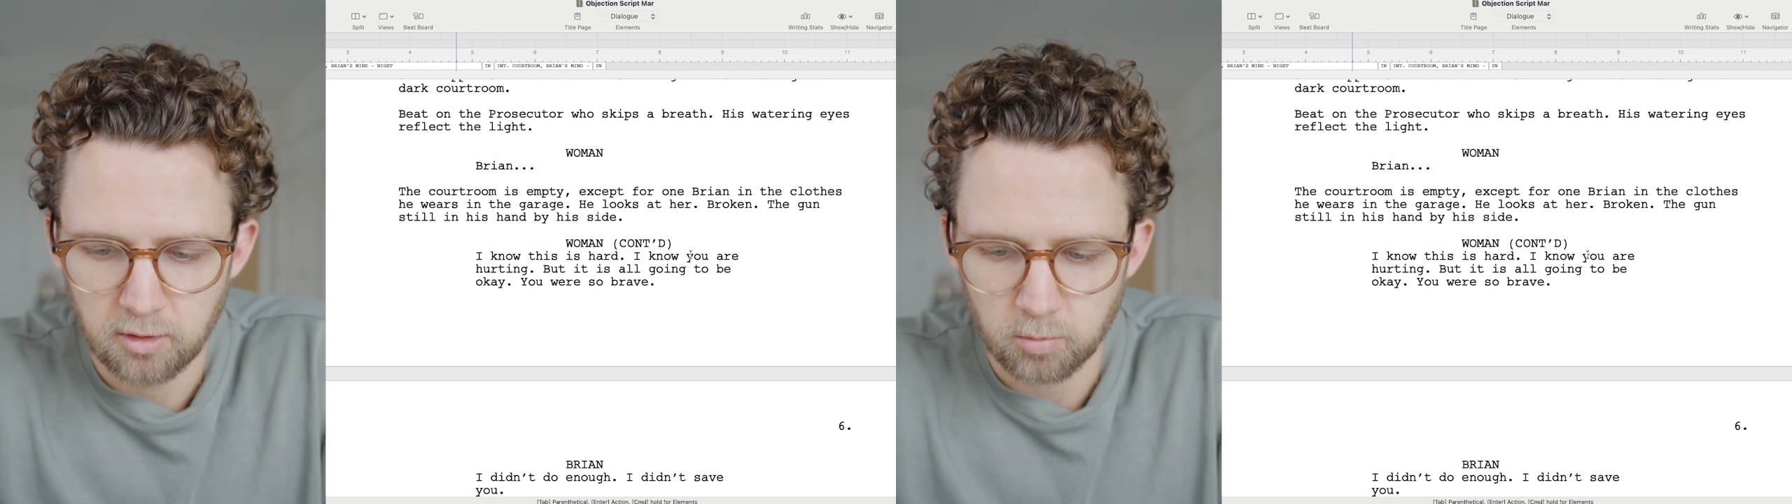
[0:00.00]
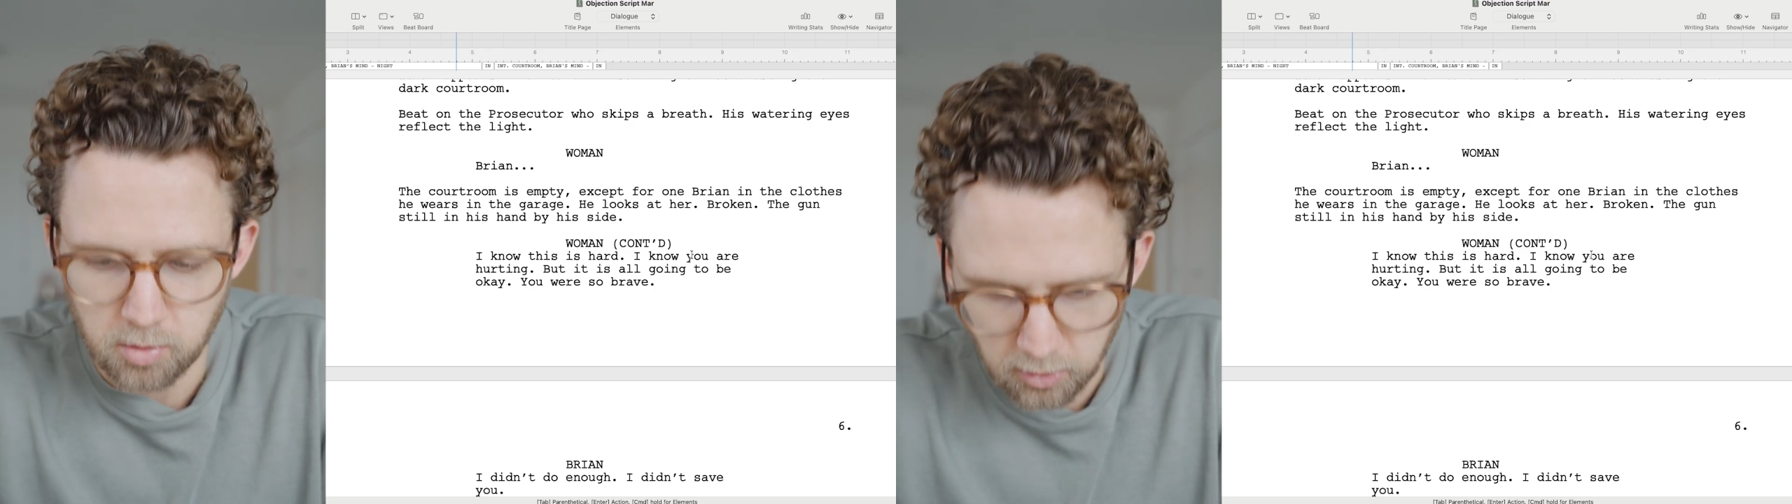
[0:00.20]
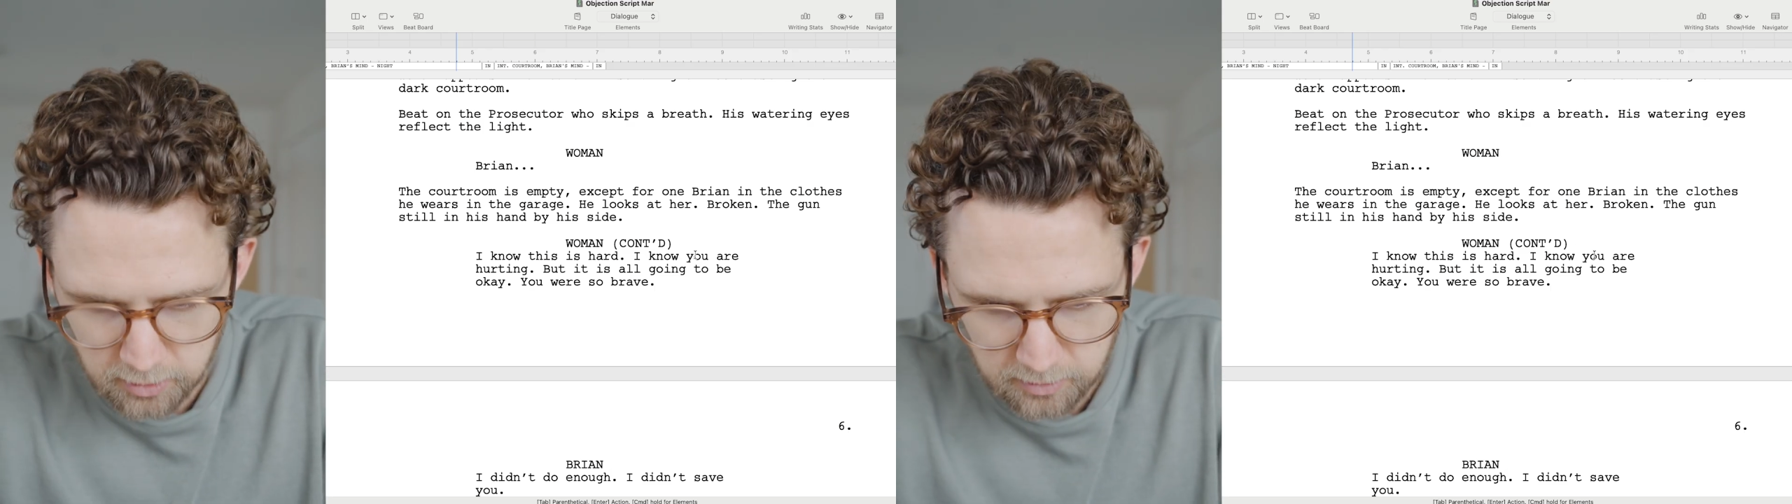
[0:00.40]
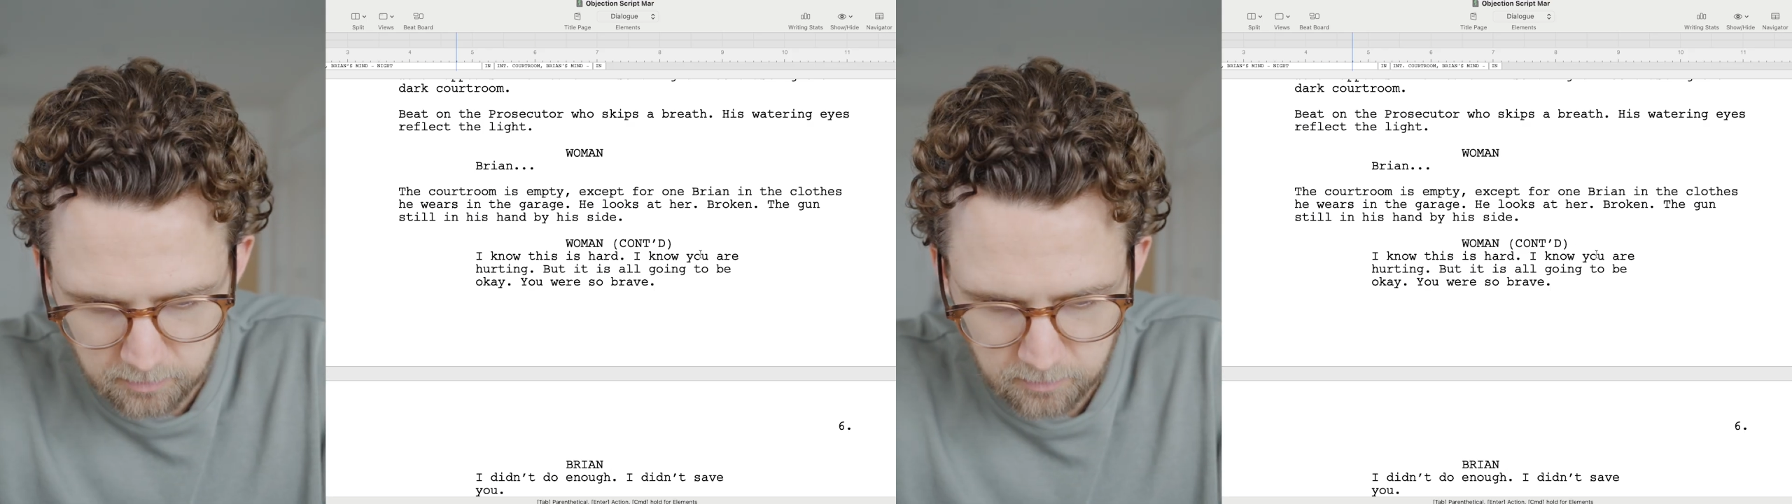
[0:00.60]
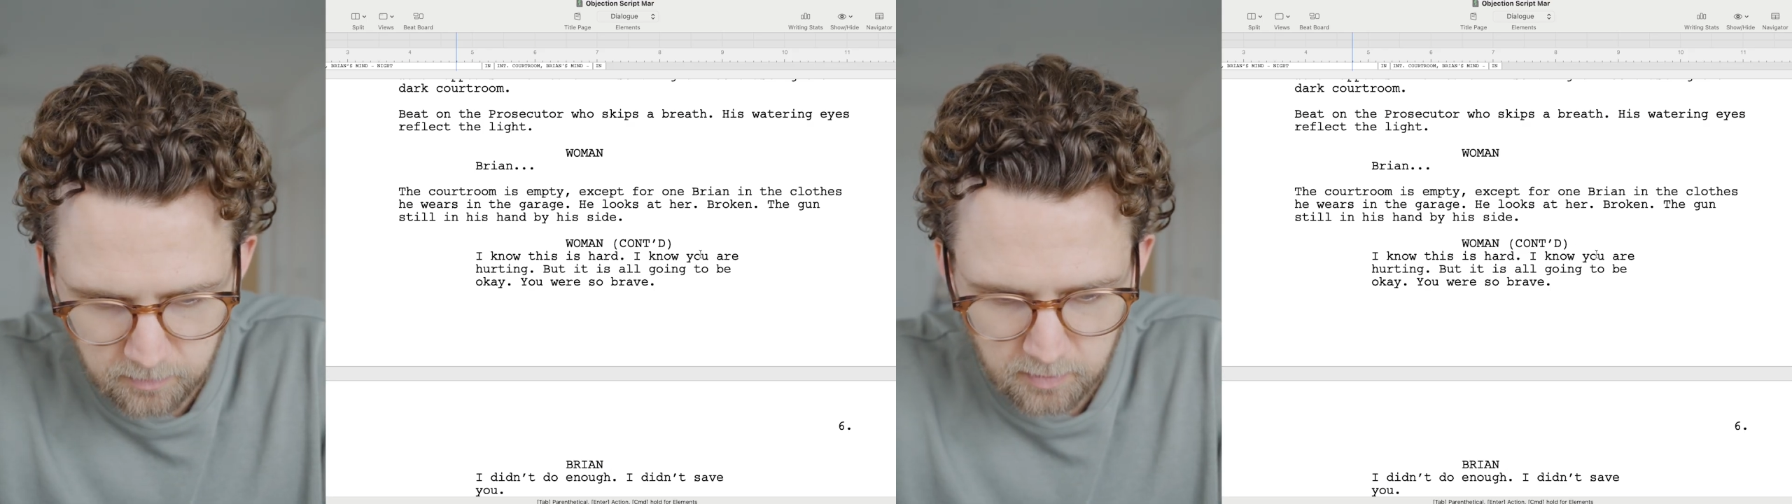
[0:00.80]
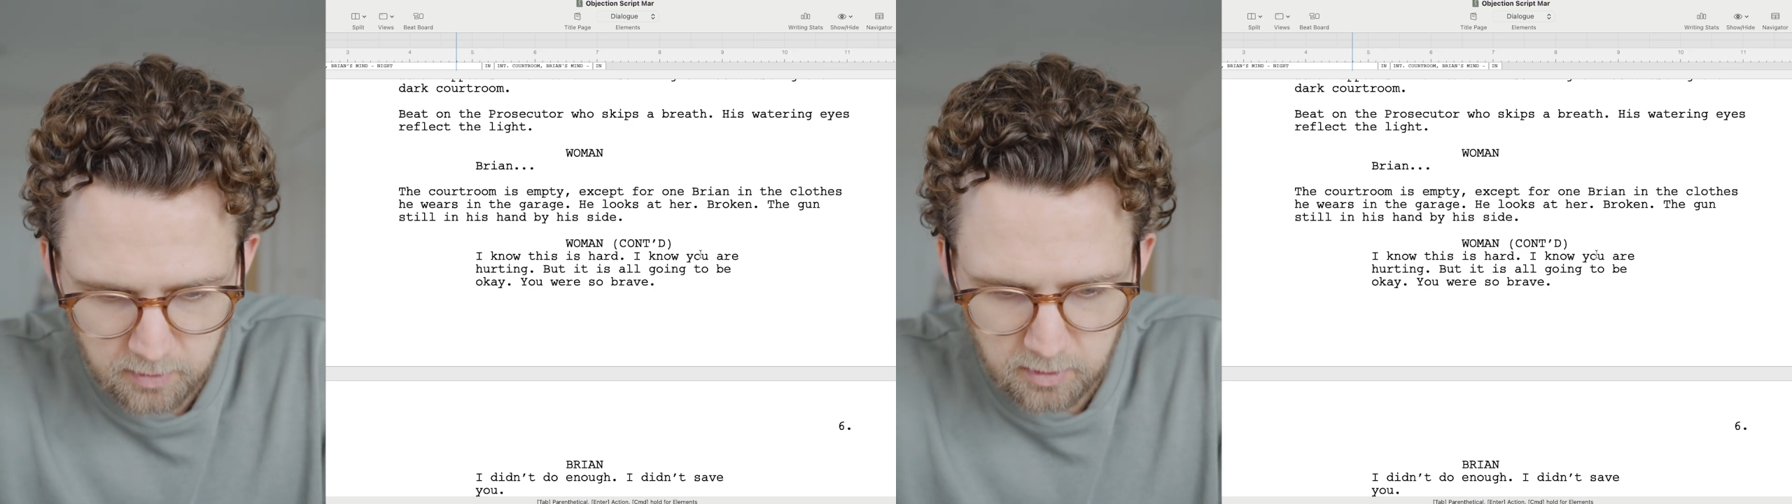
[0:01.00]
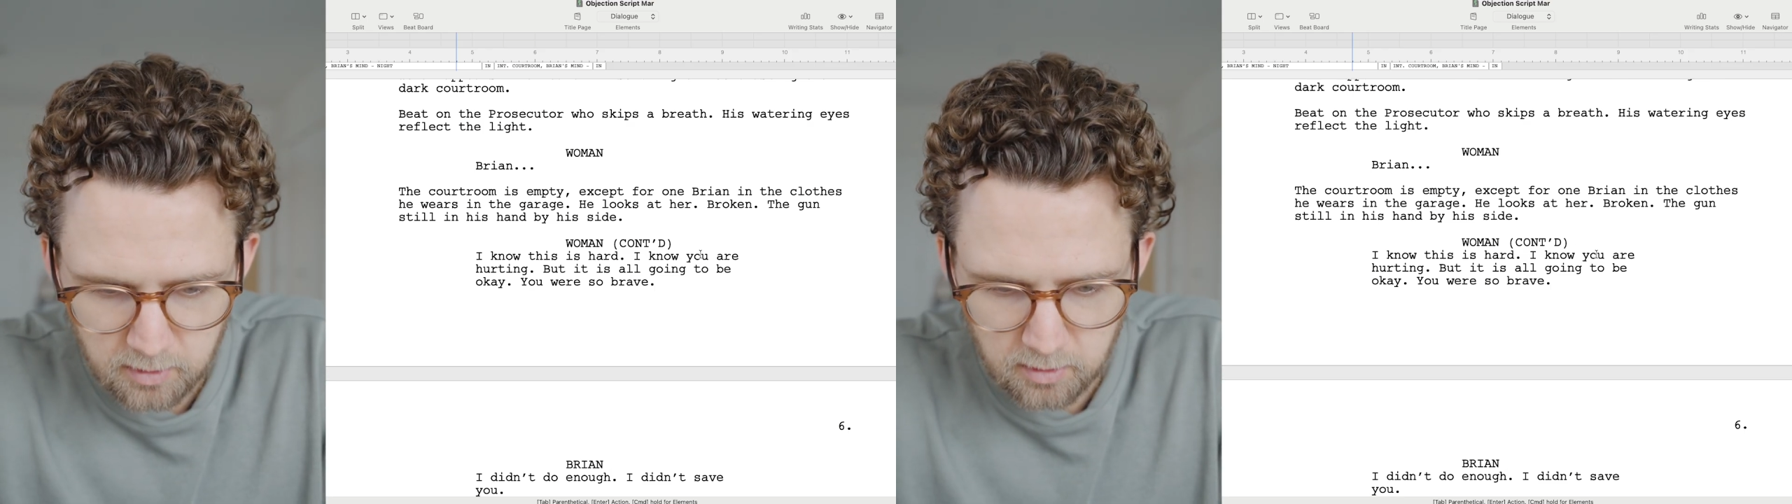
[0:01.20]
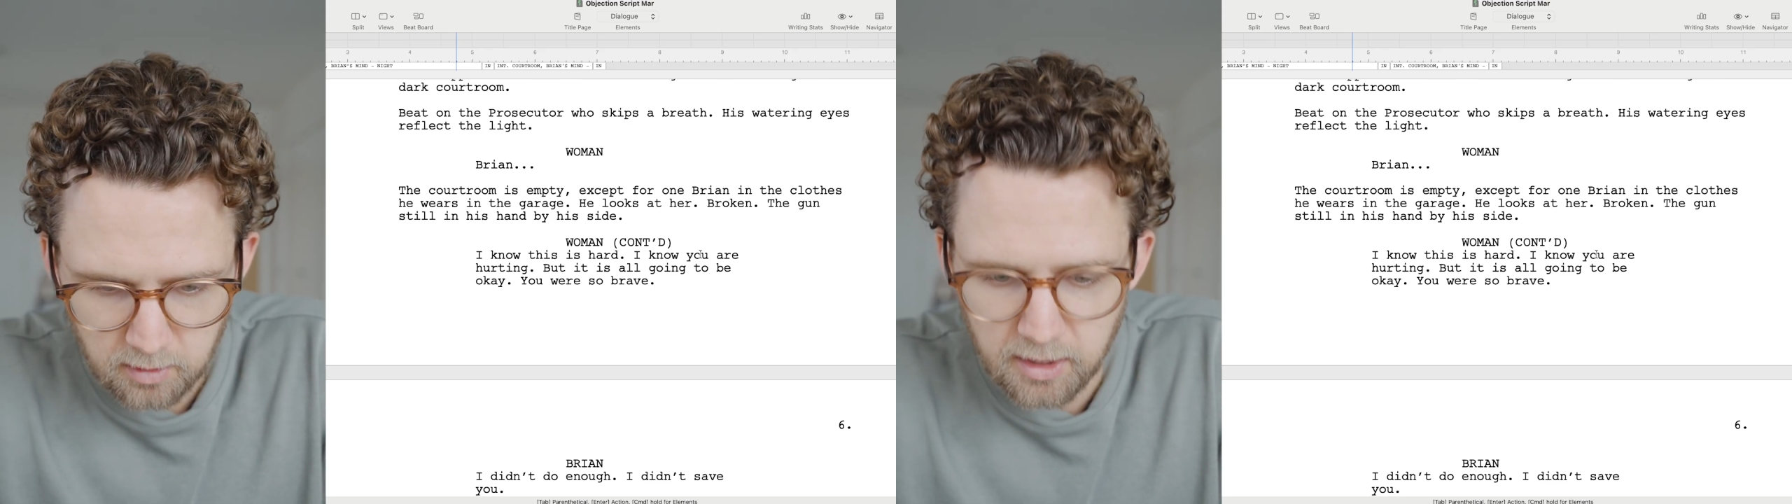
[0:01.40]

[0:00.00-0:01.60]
broken. The